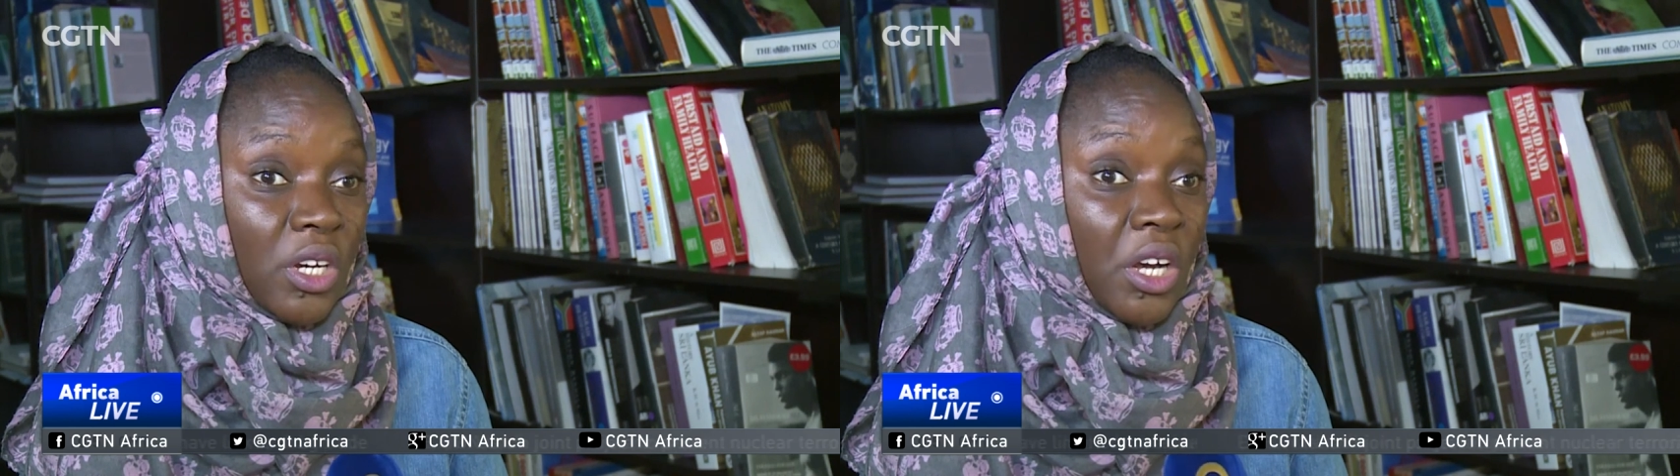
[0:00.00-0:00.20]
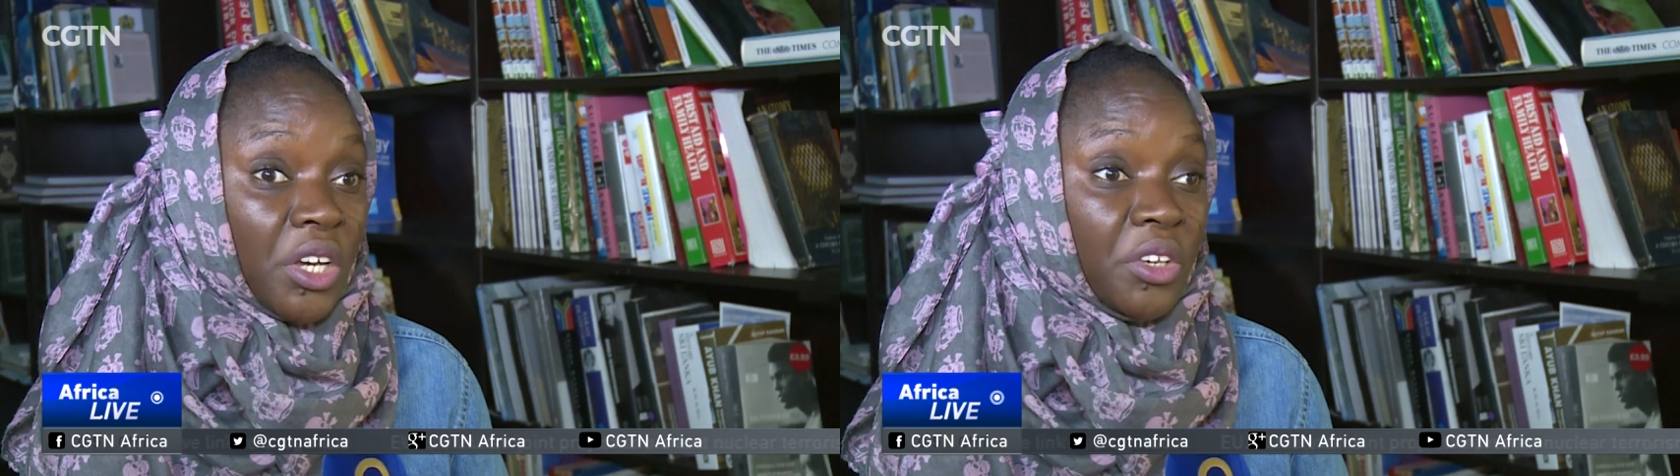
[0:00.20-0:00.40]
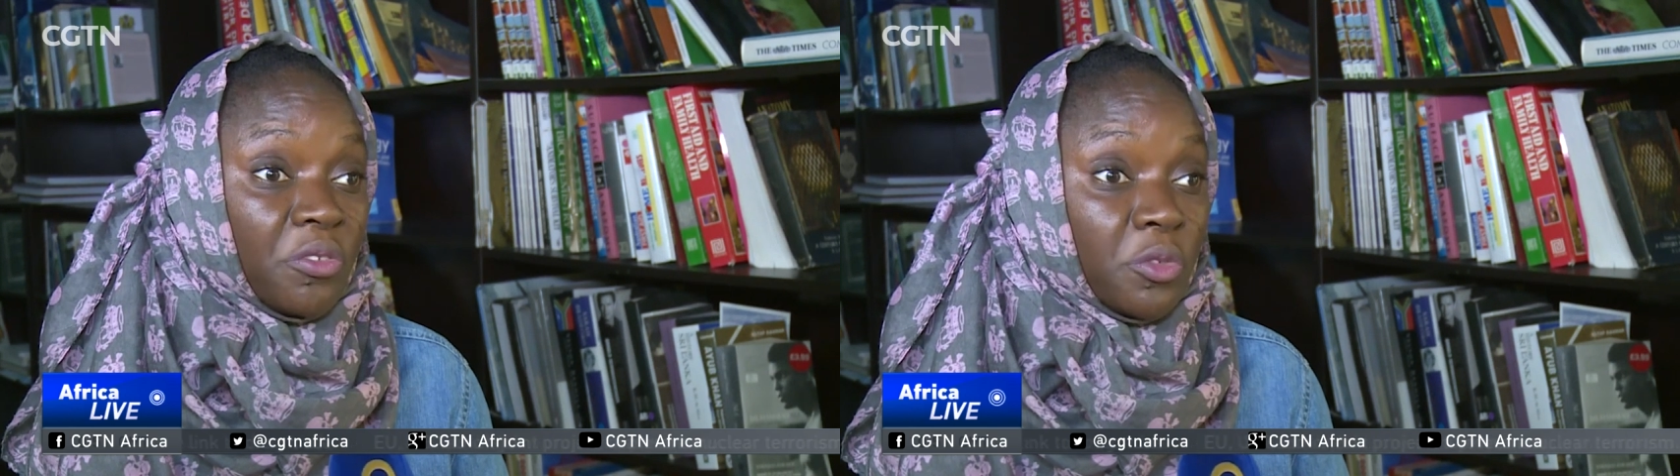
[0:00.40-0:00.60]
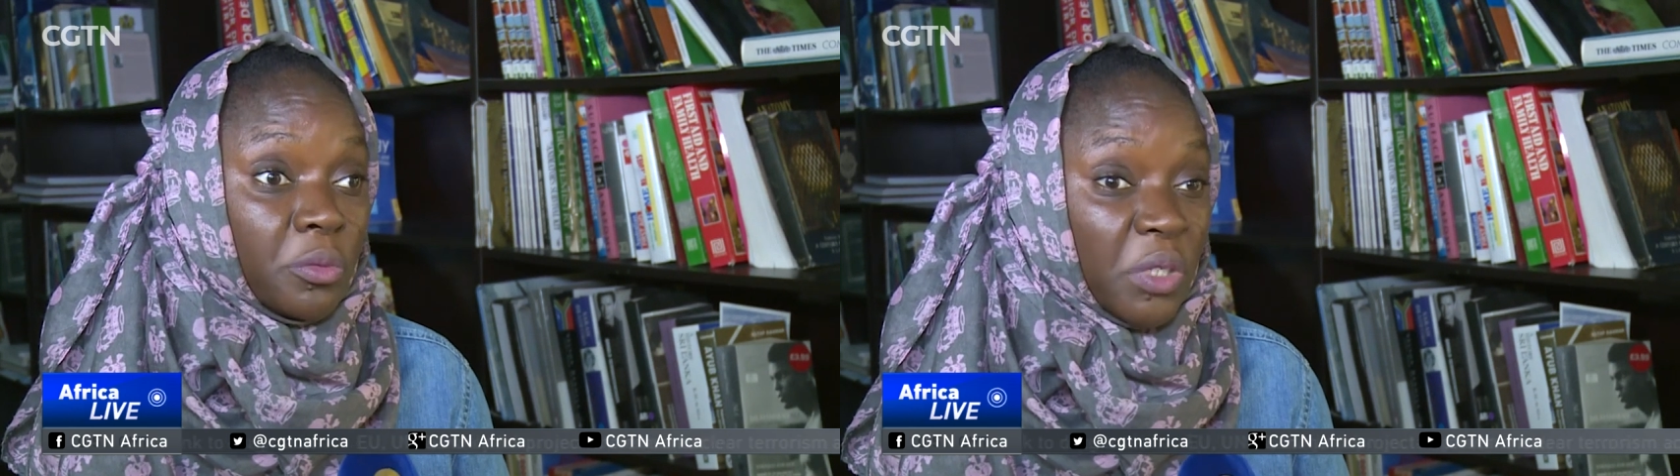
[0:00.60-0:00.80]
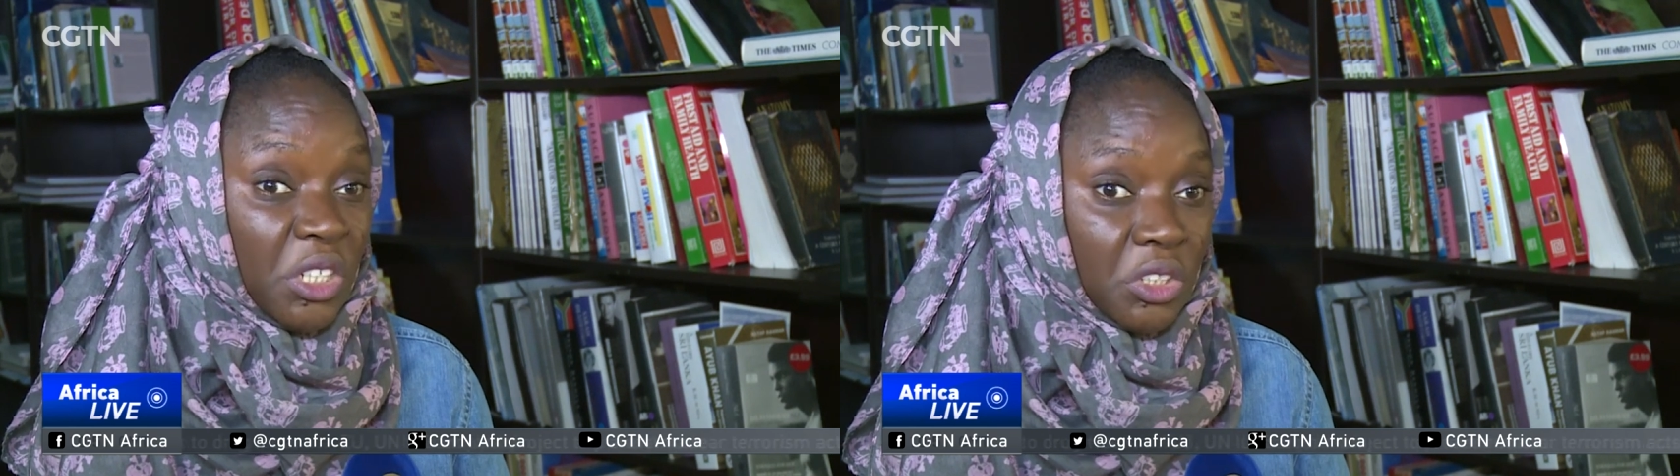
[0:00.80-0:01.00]
are
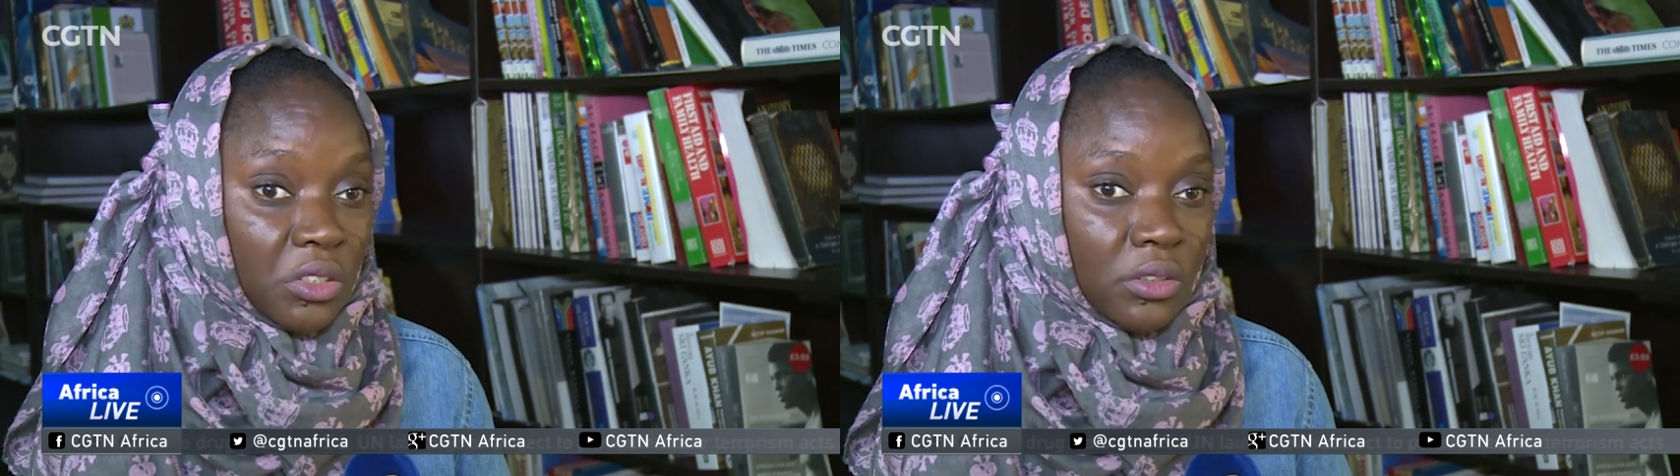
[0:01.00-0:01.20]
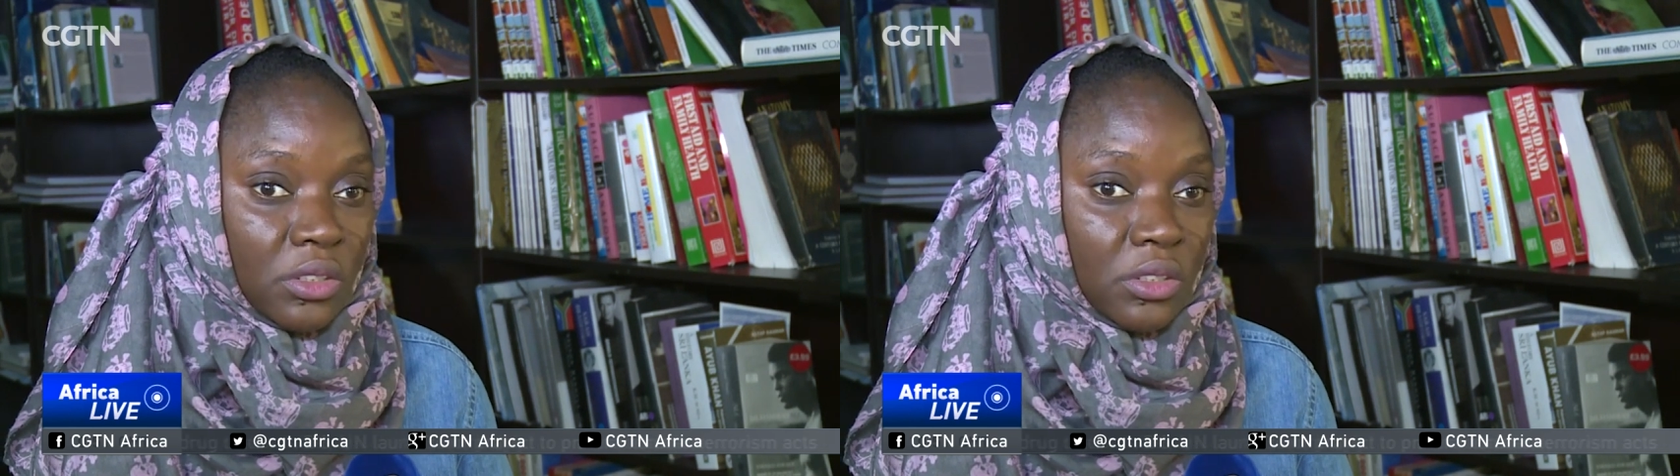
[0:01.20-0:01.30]
information